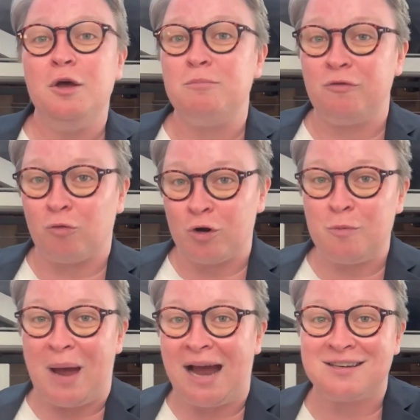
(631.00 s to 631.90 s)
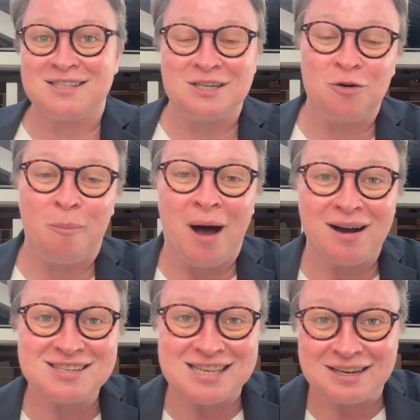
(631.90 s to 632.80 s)
before you pack a single
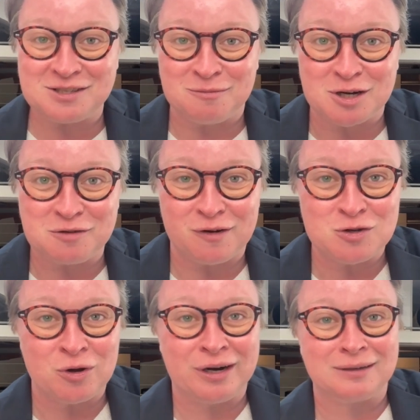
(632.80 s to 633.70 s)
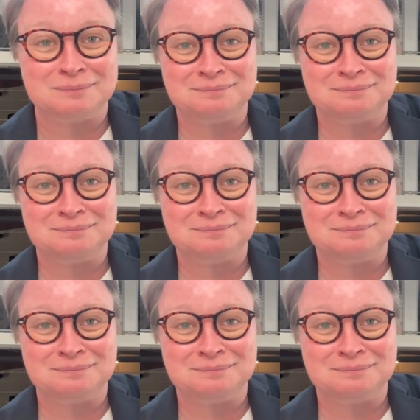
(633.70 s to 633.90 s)
box. Thanks so much for joining.